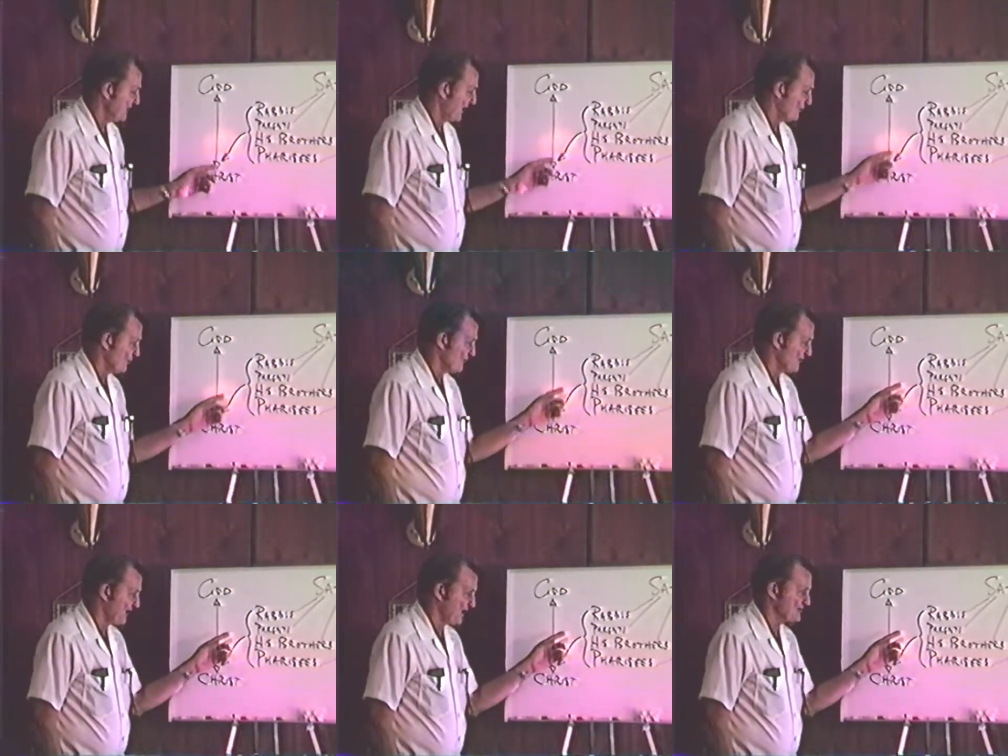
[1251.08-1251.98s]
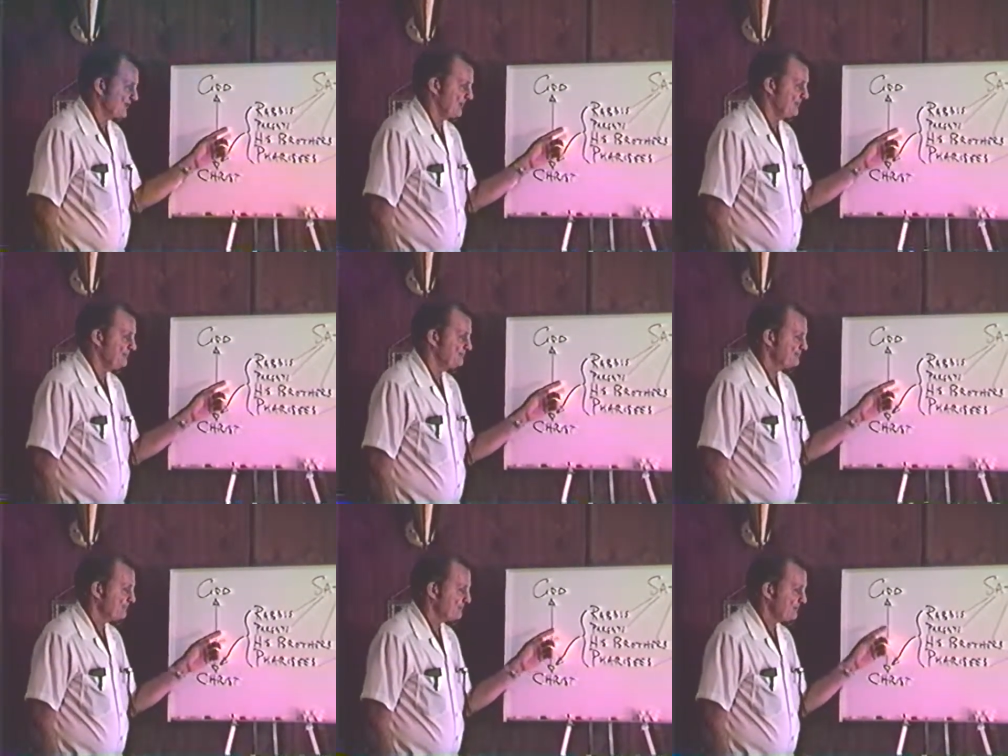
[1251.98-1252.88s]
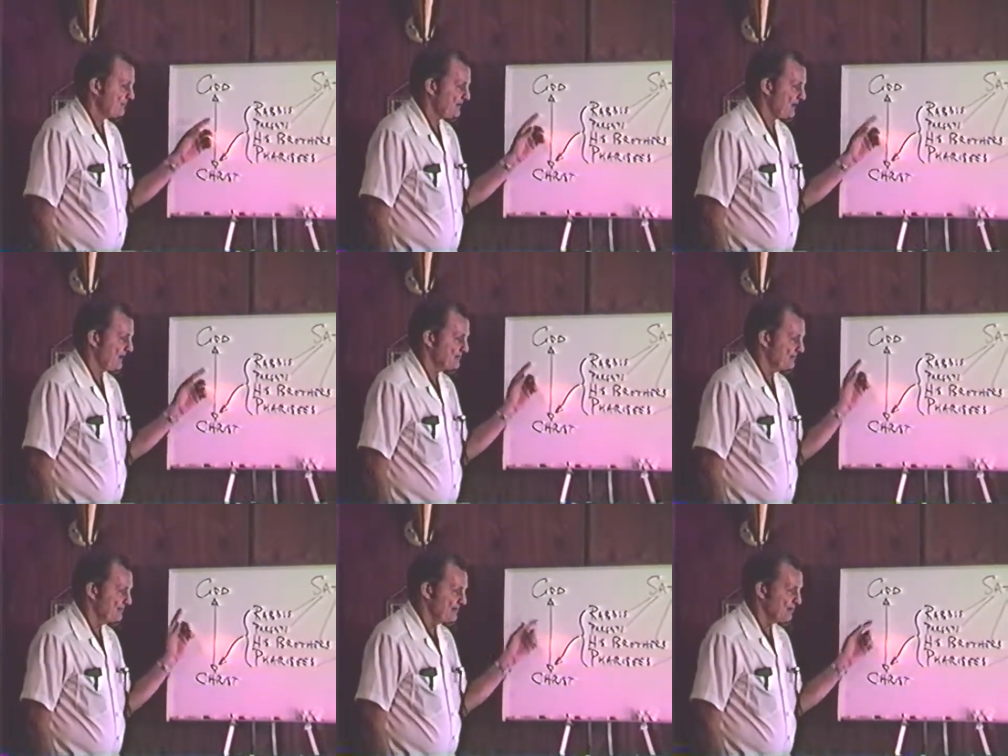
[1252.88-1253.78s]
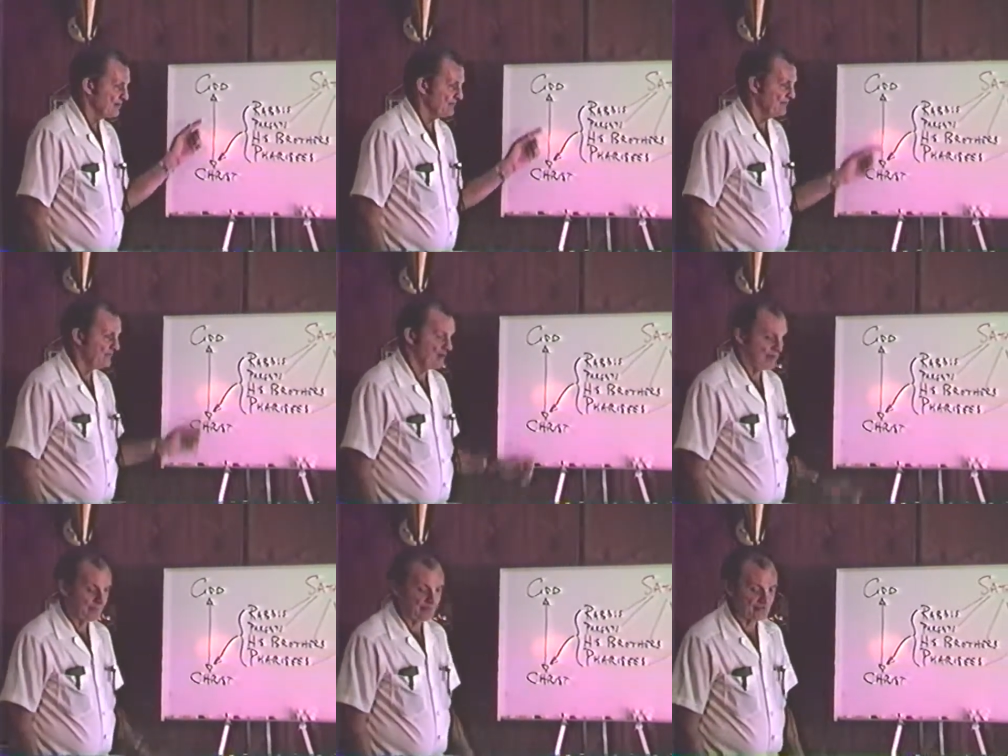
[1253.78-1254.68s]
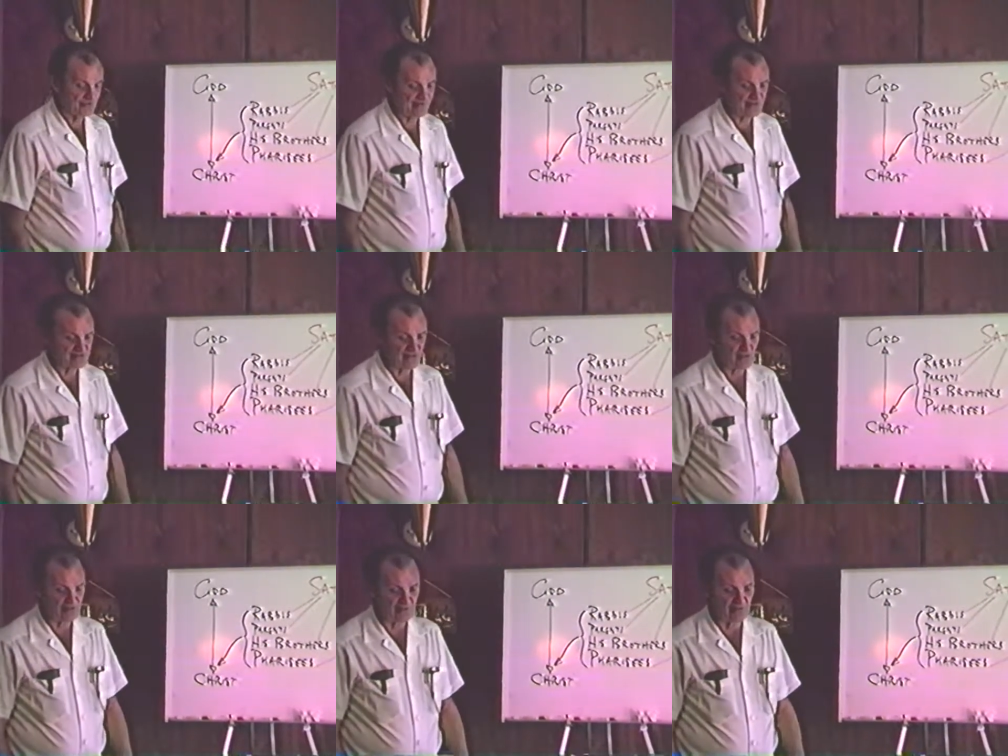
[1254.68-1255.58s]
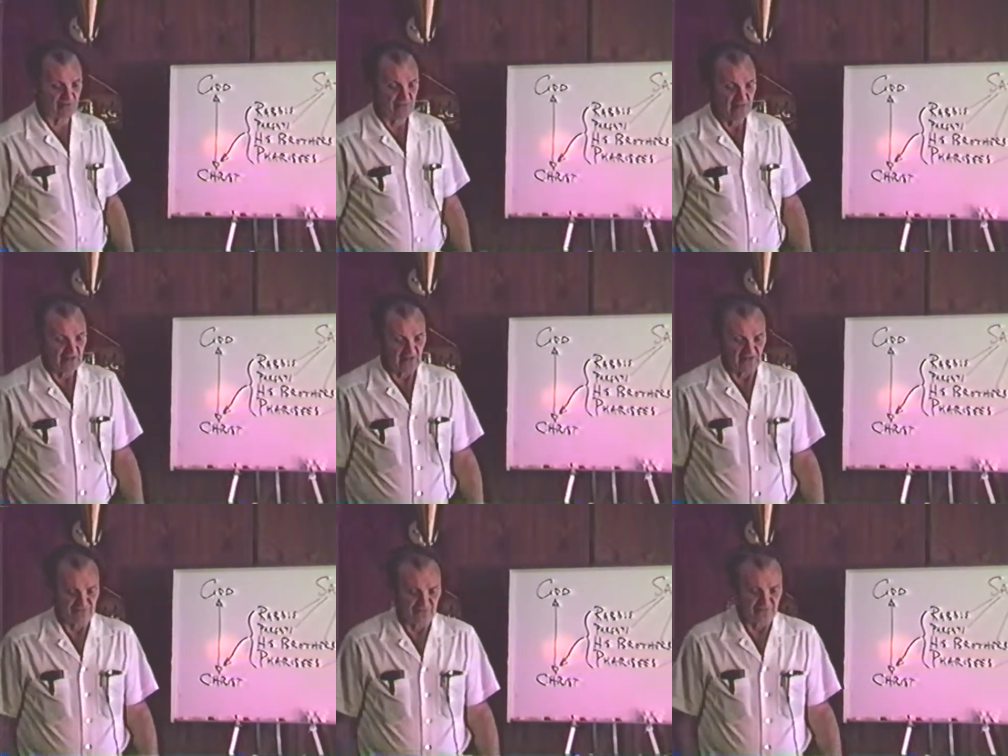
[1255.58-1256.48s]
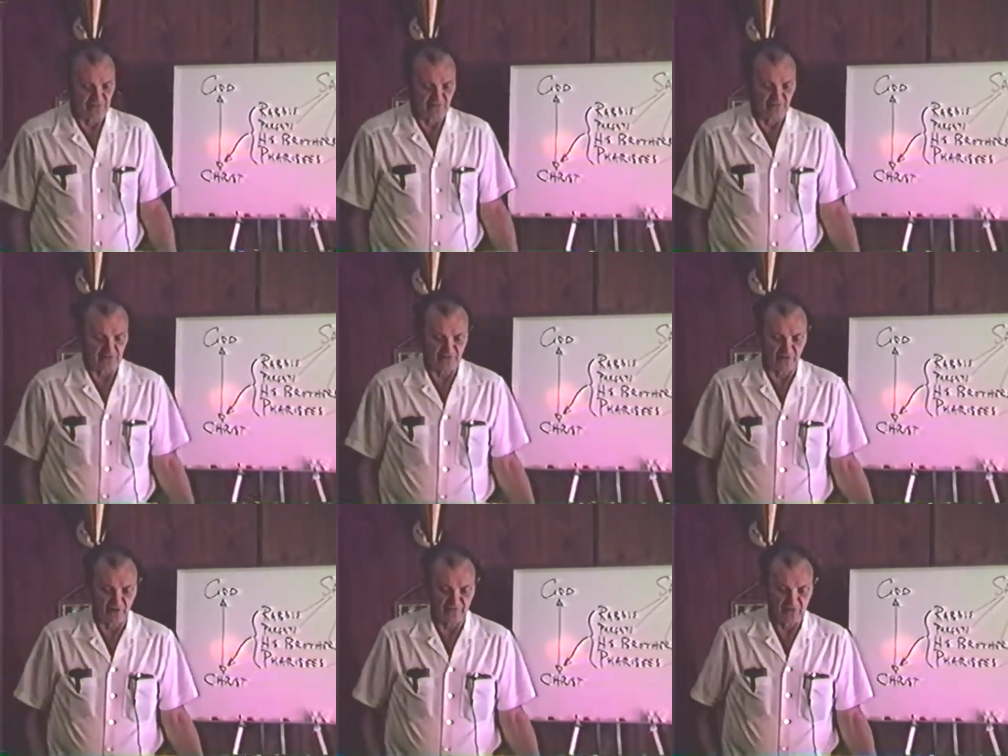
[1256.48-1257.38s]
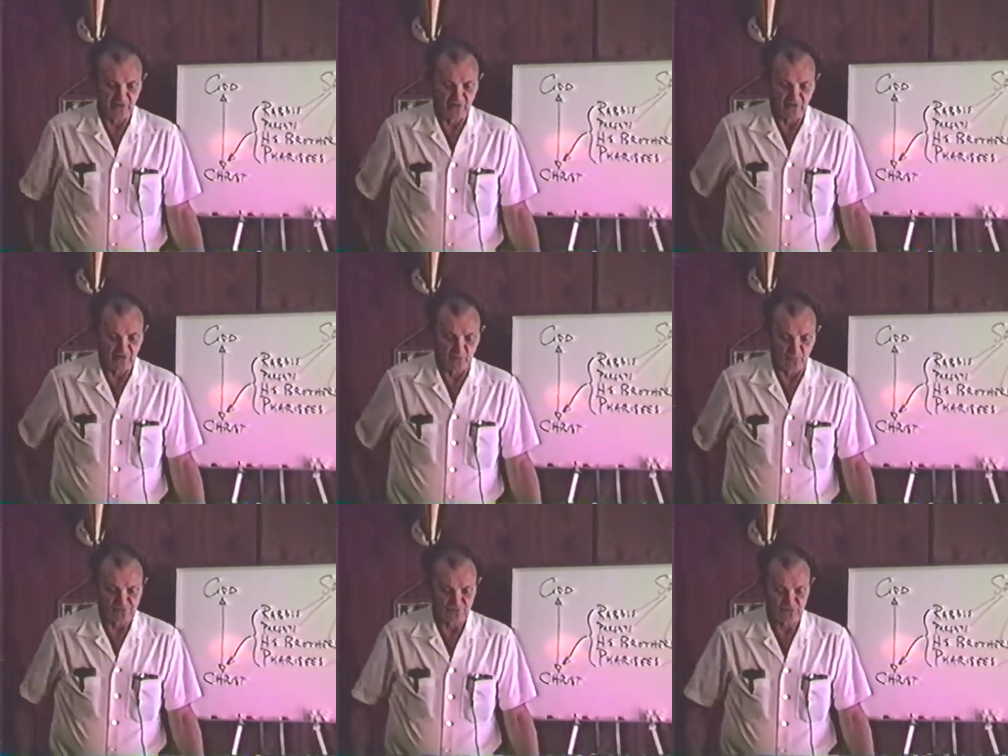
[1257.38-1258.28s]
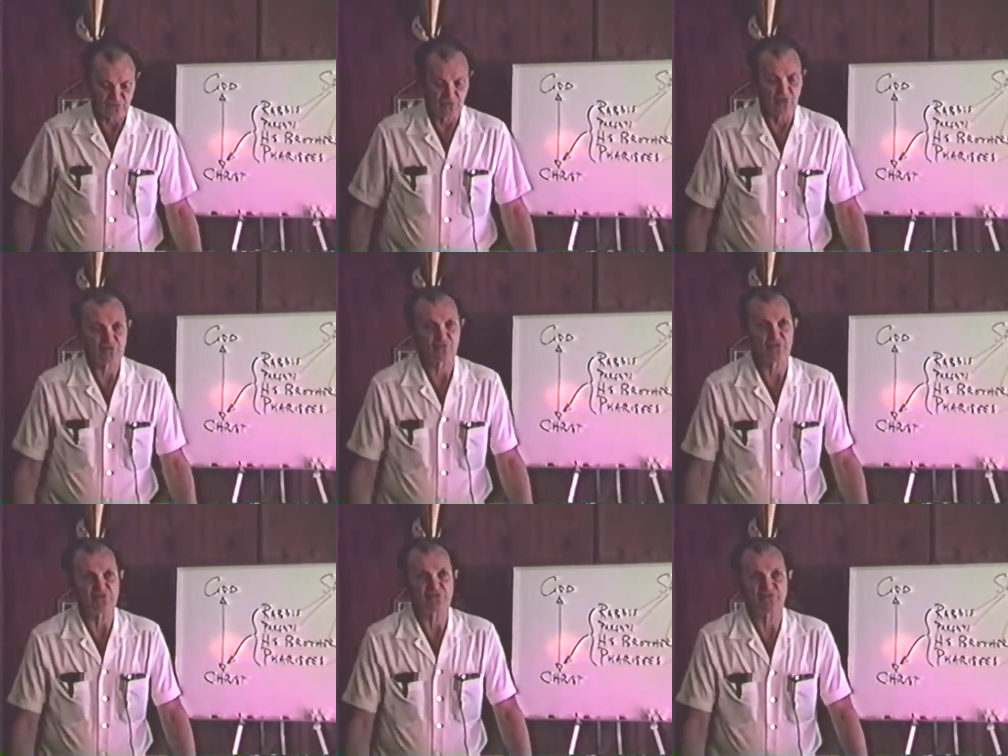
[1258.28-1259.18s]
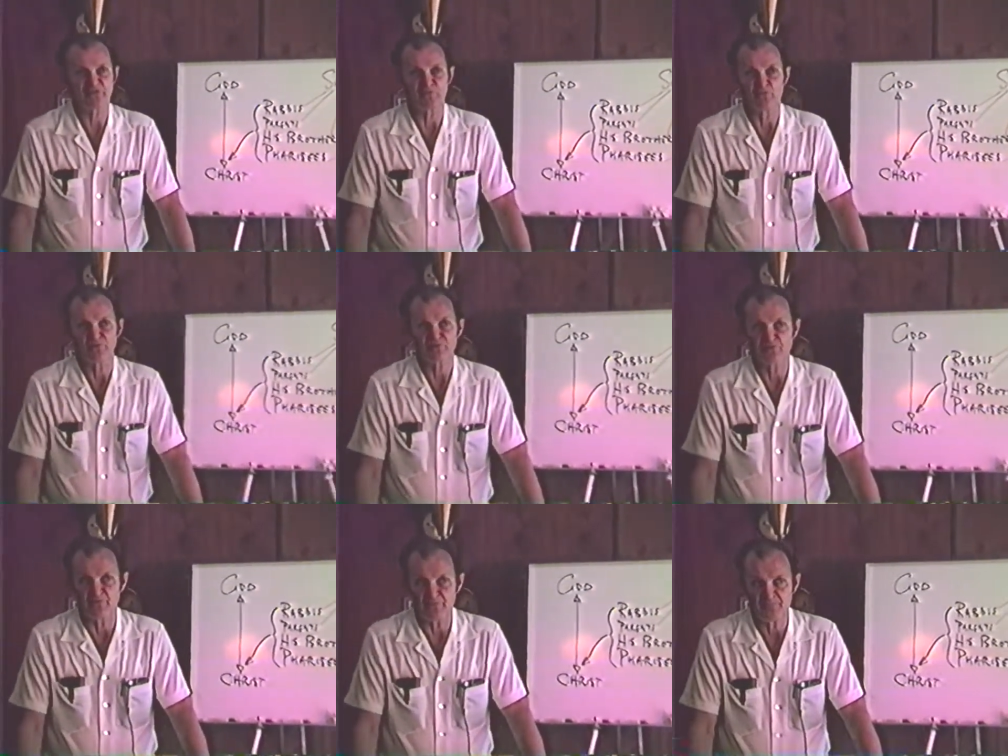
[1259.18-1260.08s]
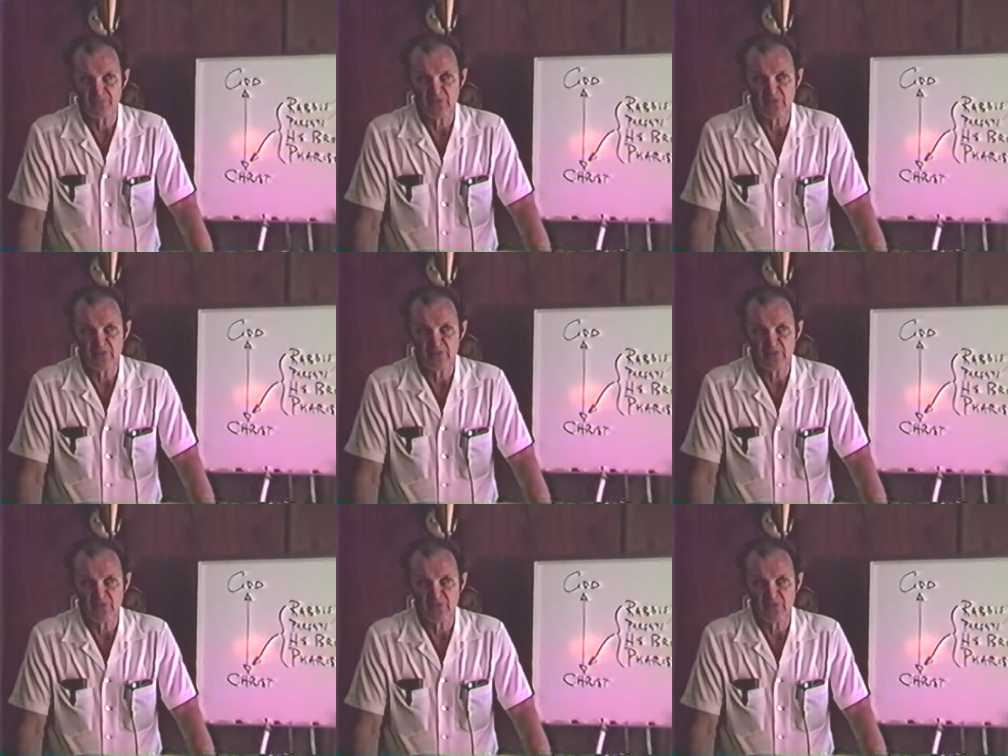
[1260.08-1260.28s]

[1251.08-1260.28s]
he had all that against him, it's a miracle of divine preservation that he could live and did live a life in which there was no trace of sin whatsoever,